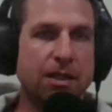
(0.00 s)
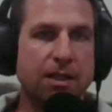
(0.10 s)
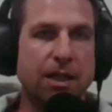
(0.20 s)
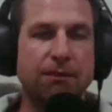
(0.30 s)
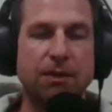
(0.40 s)

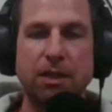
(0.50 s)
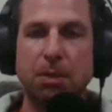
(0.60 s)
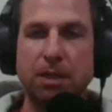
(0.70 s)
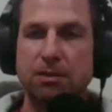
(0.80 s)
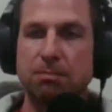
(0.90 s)
I very
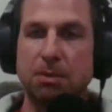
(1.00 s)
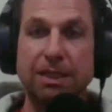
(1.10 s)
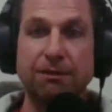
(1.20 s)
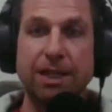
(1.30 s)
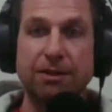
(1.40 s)
much
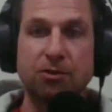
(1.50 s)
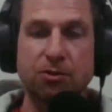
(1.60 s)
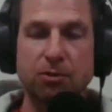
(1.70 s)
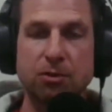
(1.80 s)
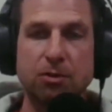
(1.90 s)
believe that's
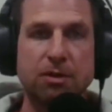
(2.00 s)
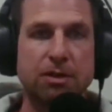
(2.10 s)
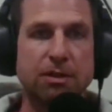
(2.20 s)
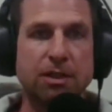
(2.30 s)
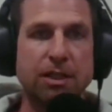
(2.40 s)
true.
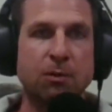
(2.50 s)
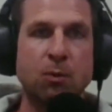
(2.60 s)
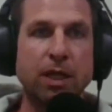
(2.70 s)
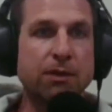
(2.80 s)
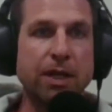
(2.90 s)

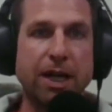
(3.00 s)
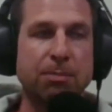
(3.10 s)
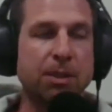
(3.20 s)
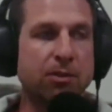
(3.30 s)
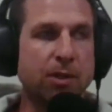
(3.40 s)
Whatever
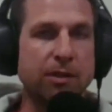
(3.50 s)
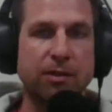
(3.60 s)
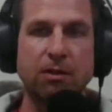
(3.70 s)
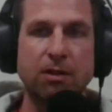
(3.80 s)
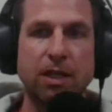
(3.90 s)
happens to us
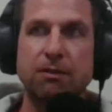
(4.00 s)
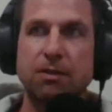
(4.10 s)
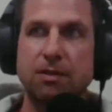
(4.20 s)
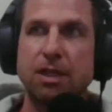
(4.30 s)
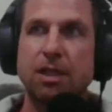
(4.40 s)
in our
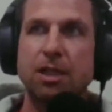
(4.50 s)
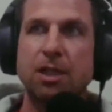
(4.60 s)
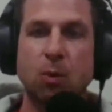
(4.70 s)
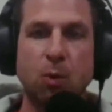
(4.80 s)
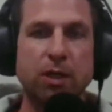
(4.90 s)
lives,
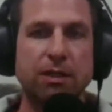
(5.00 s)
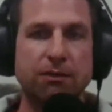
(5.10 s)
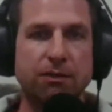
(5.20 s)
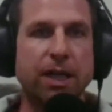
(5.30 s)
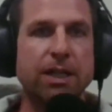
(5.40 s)
we're
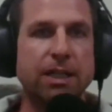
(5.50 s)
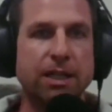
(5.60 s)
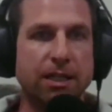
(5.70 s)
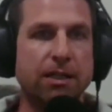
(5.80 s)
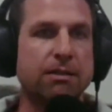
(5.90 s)
inviting it
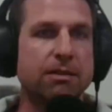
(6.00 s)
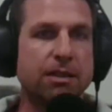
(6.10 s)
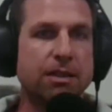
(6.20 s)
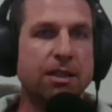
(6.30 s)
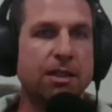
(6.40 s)
in,
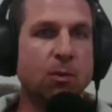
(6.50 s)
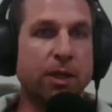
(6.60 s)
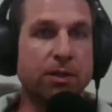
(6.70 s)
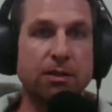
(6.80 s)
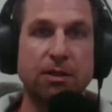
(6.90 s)

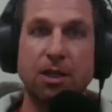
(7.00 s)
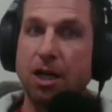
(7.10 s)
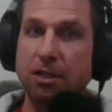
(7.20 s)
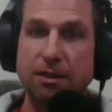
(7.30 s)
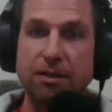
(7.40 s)
whether
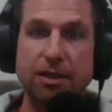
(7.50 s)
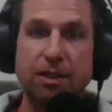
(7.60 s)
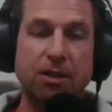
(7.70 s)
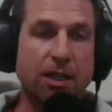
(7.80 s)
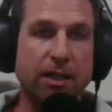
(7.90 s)
consciously
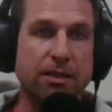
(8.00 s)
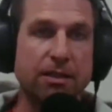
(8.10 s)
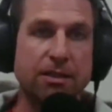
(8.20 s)
or not.